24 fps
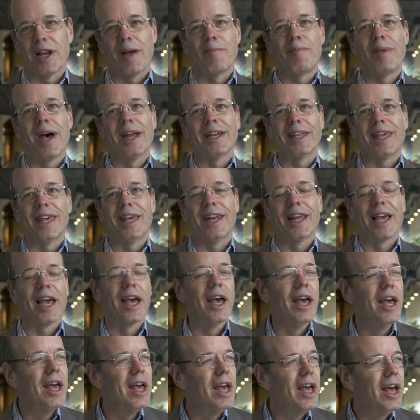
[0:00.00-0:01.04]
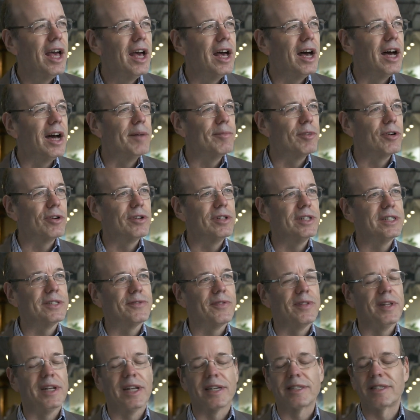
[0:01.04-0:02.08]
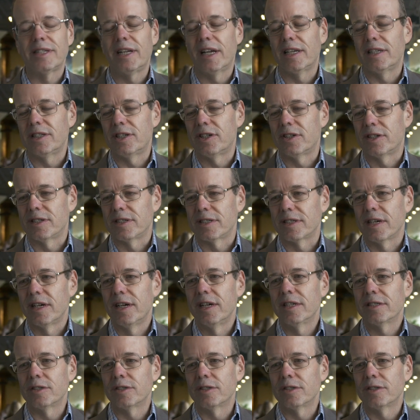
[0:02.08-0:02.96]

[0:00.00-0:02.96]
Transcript: I'm not kidding, um, or at least for the next 10 years.